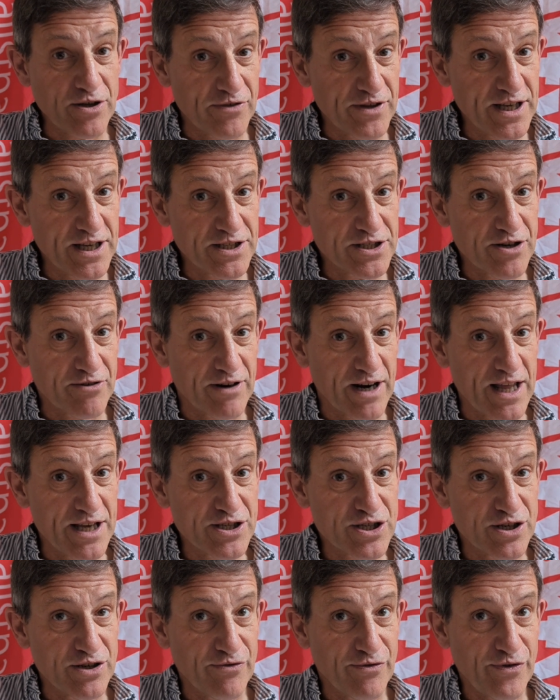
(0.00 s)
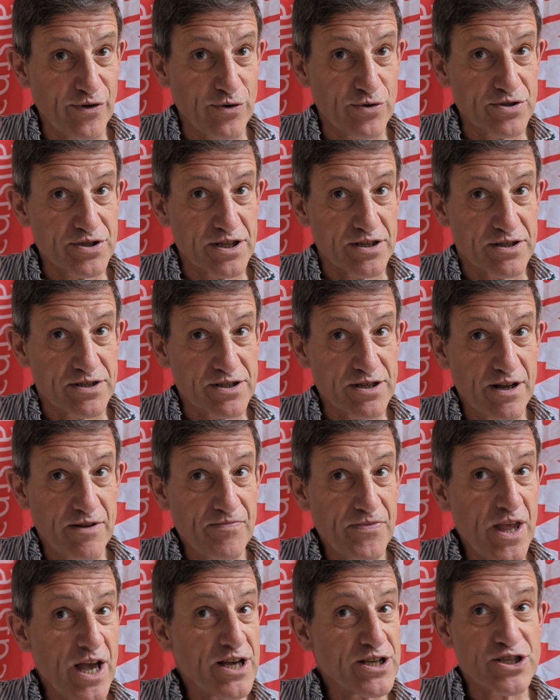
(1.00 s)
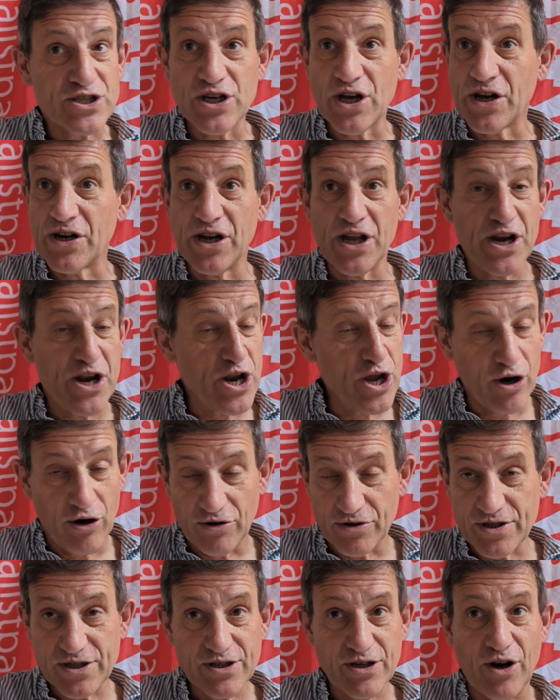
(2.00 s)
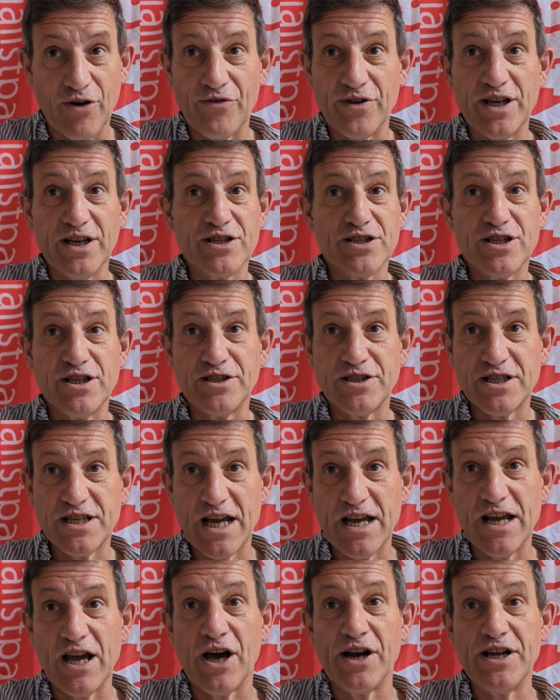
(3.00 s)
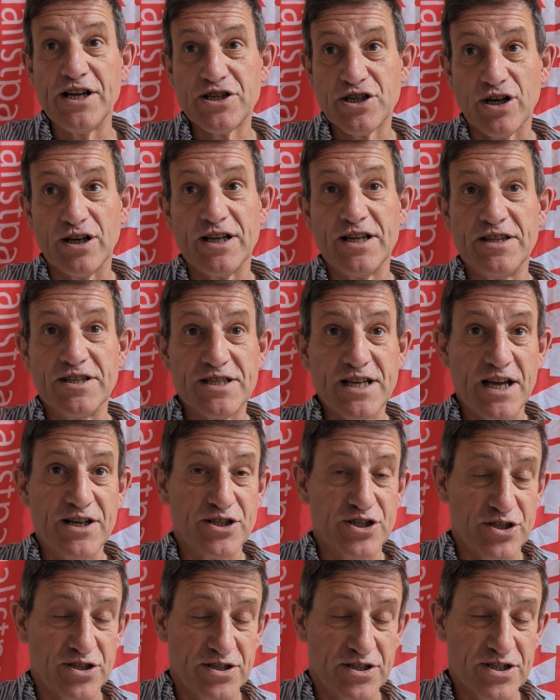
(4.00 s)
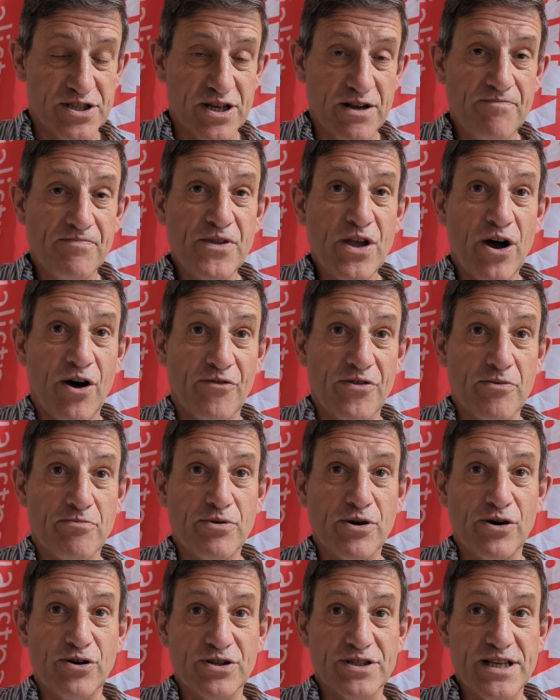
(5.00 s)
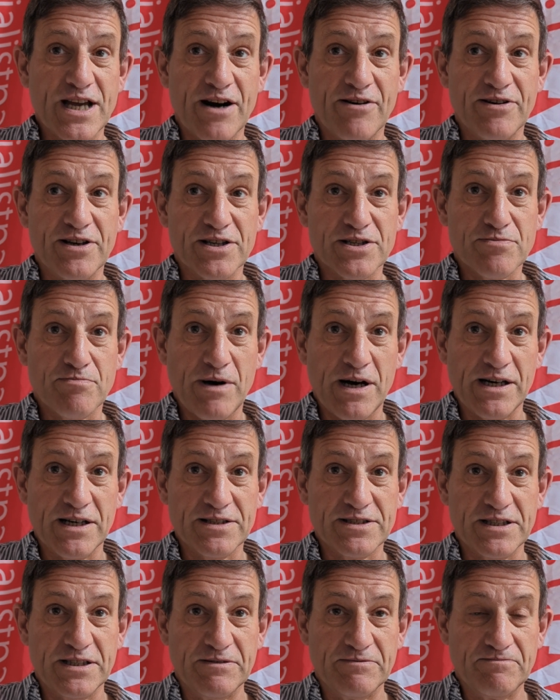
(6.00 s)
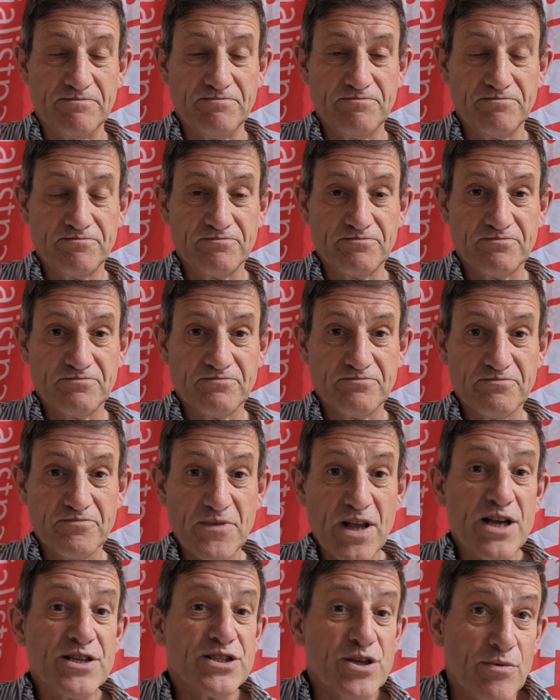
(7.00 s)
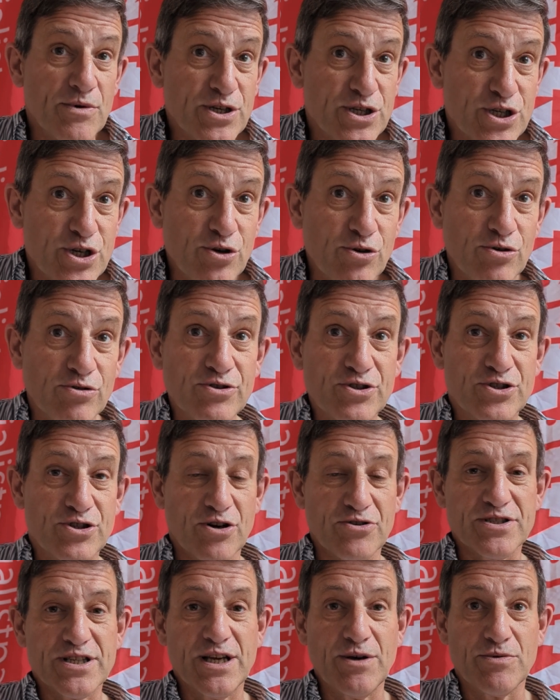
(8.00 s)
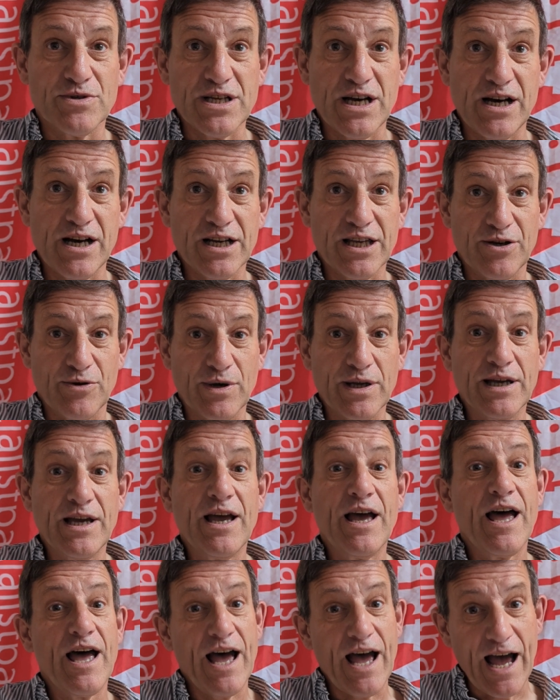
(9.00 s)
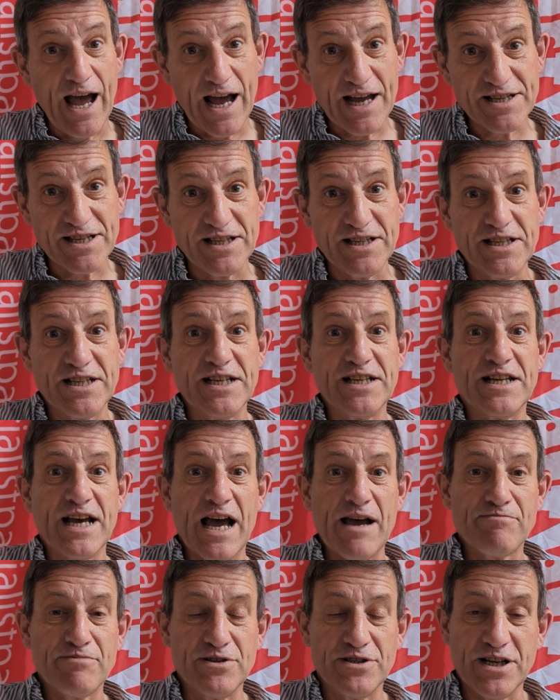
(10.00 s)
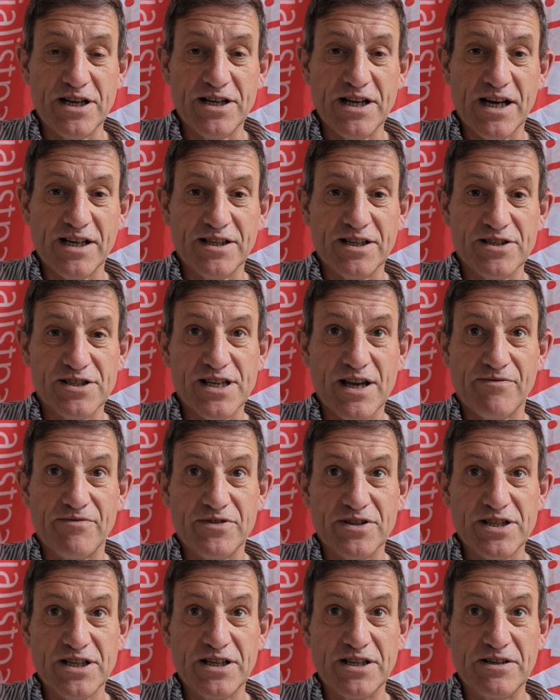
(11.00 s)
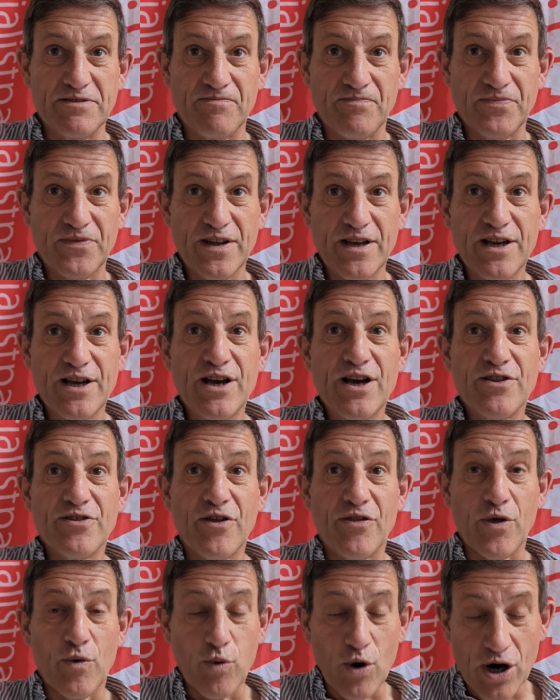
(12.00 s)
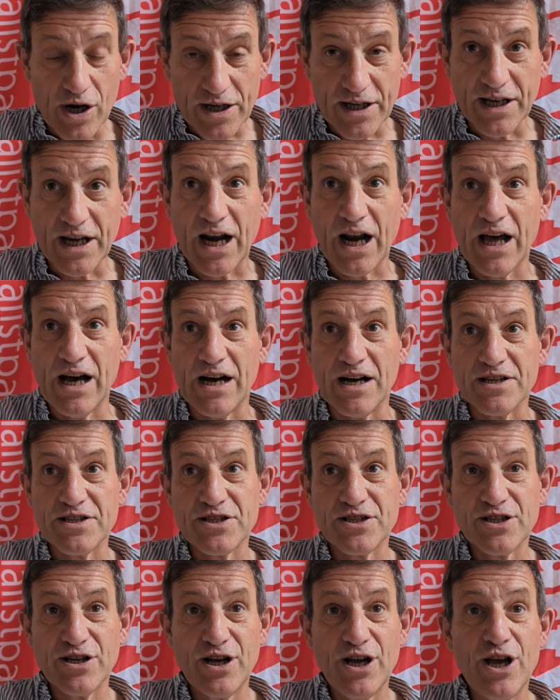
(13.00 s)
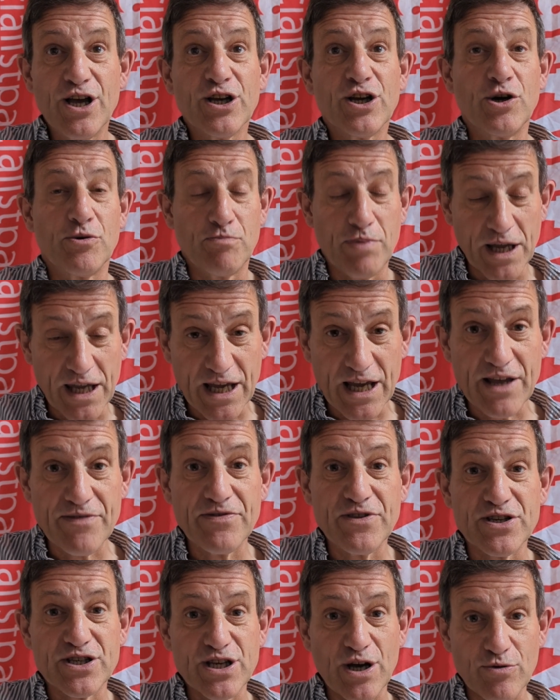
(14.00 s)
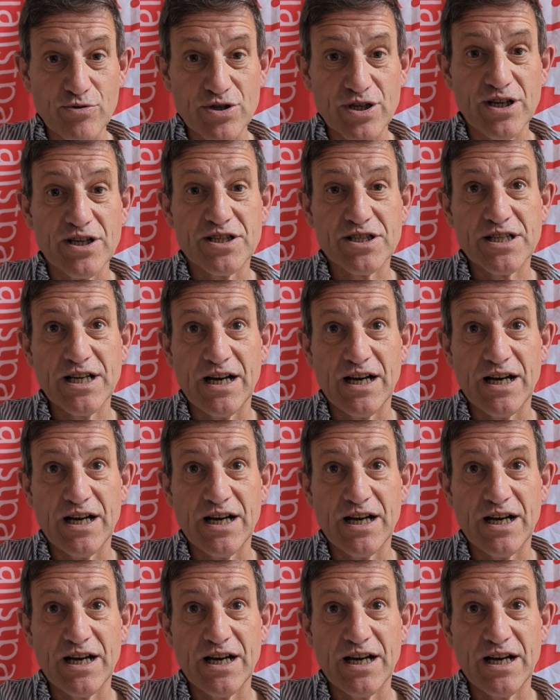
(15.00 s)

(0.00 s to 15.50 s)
on the interrelation of forces, certainly not on the initial intentions of the proletariat's party. So in short, Trotsky was arguing, as indeed happened in 1917, that the working class could begin the socialist